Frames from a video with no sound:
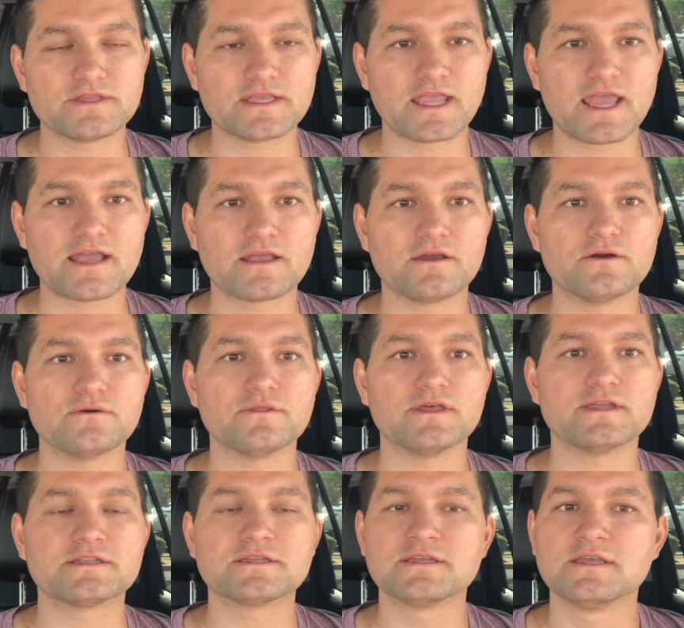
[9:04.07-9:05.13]
the get-go
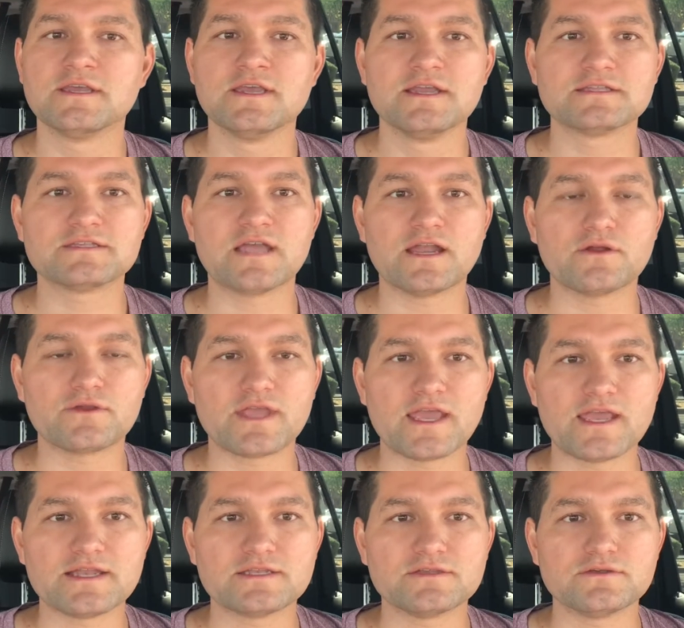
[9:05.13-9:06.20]
that it's not
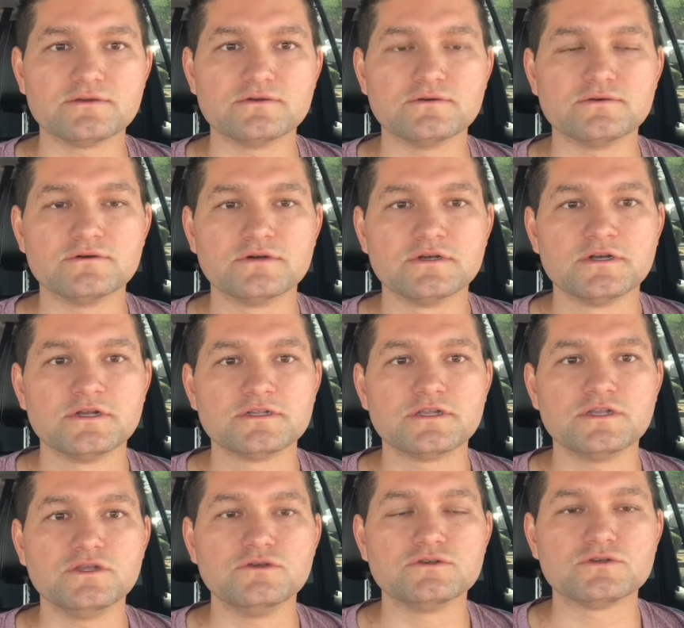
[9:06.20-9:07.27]
okay to
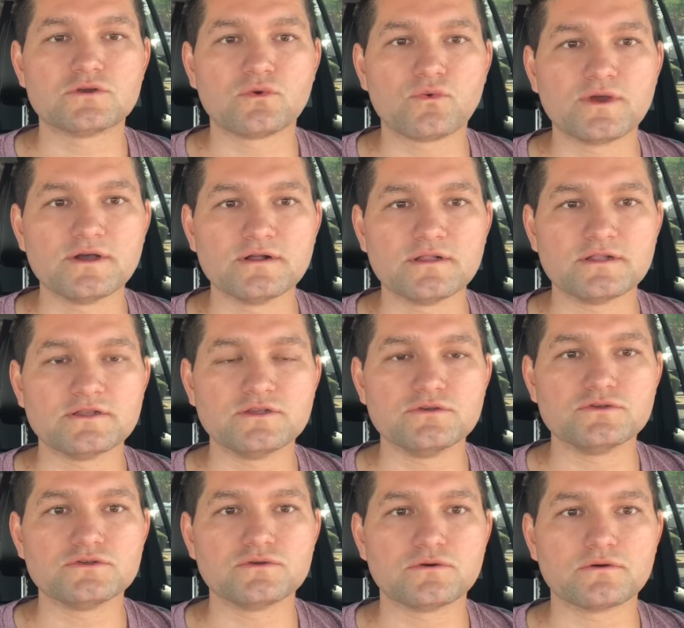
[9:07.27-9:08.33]
use your will and
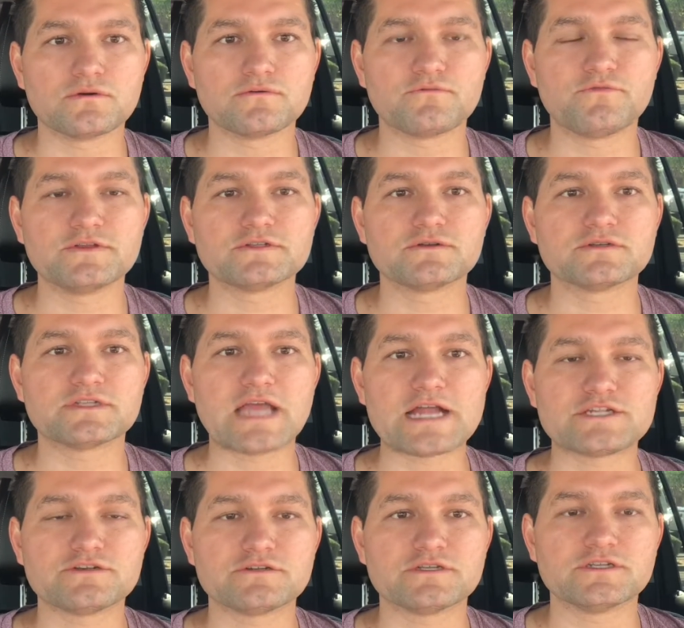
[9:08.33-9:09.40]
use your physical
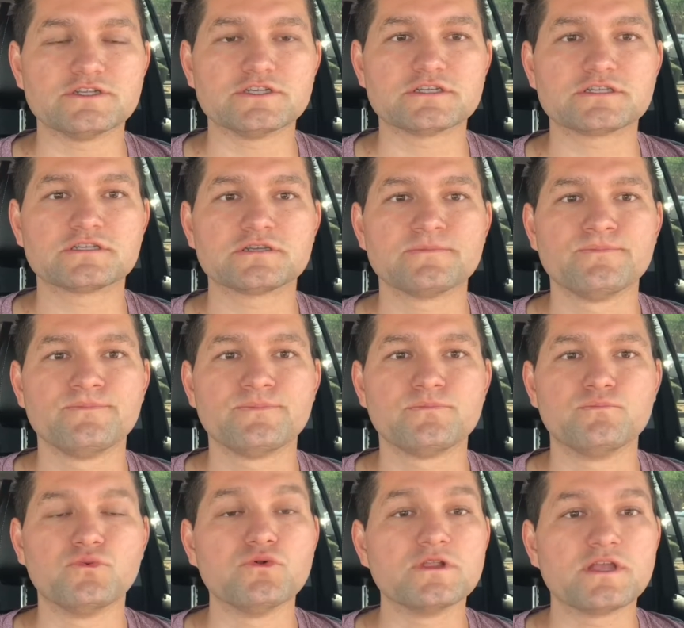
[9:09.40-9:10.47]
stature to just
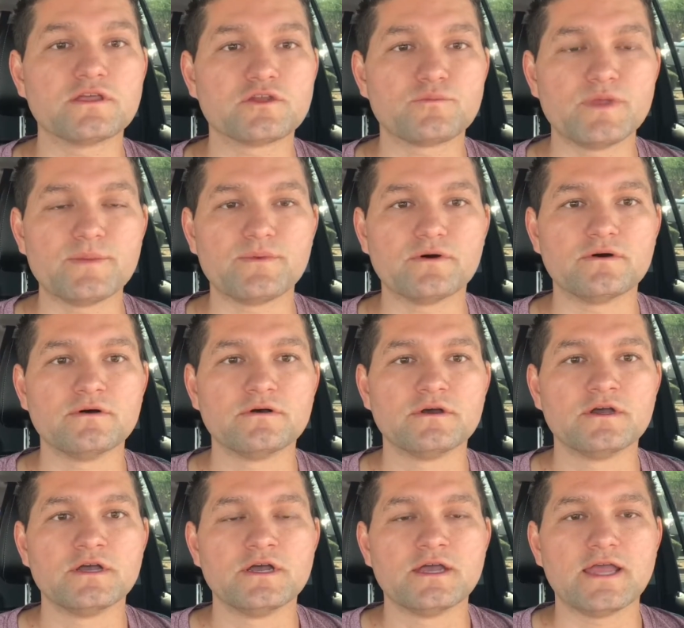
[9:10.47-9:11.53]
bully other people,
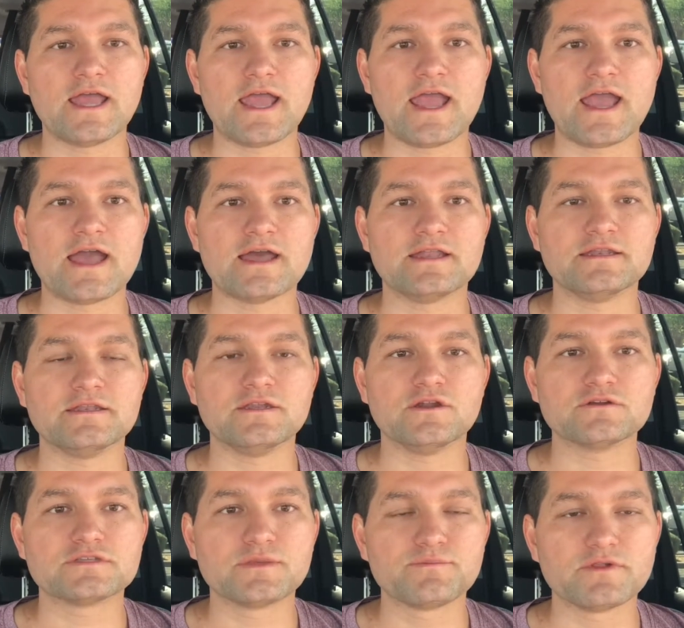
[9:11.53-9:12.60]
and
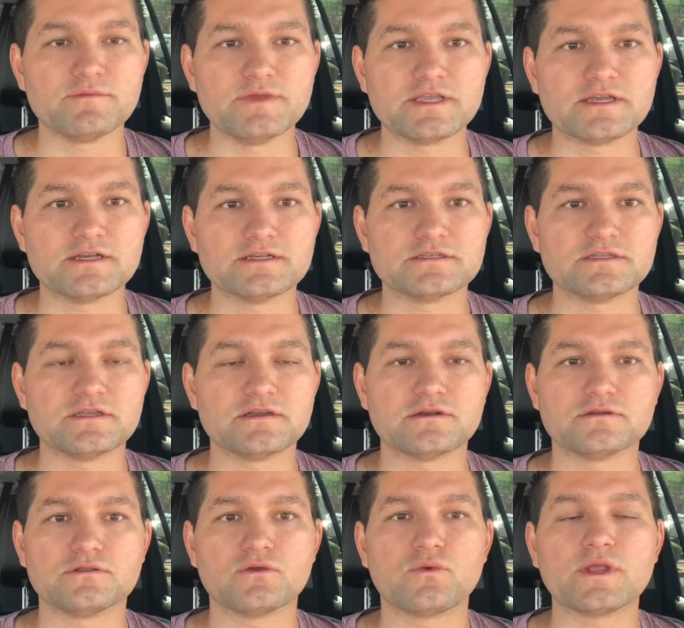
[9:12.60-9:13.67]
simply because
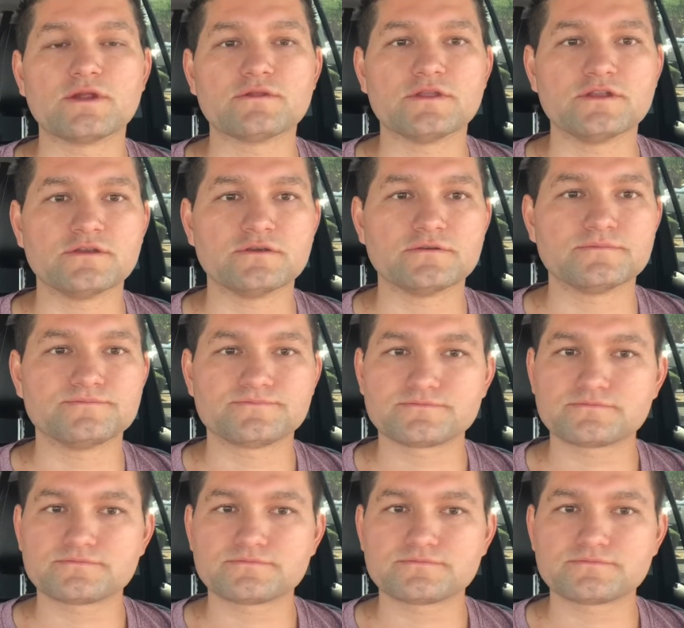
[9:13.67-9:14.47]
they're weaker than you.